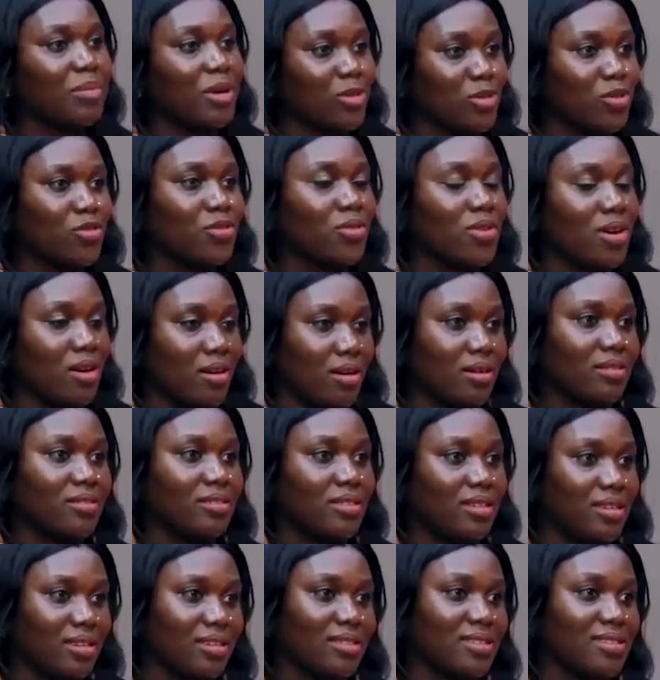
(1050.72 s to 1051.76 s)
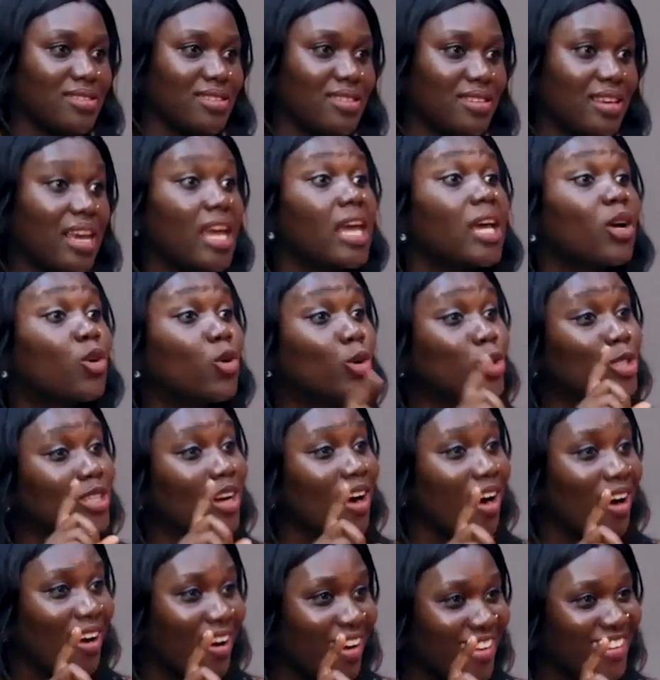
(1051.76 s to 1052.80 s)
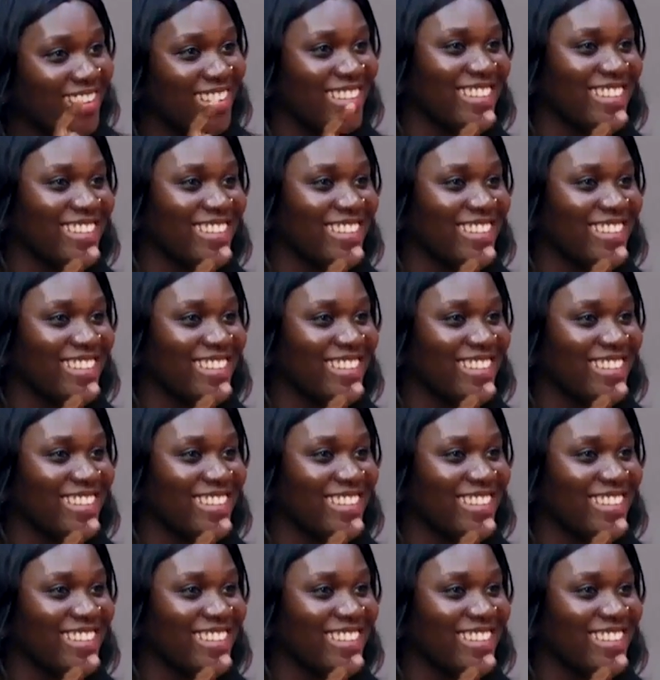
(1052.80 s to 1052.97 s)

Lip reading: amount of car. Yeah. Yes. A good car.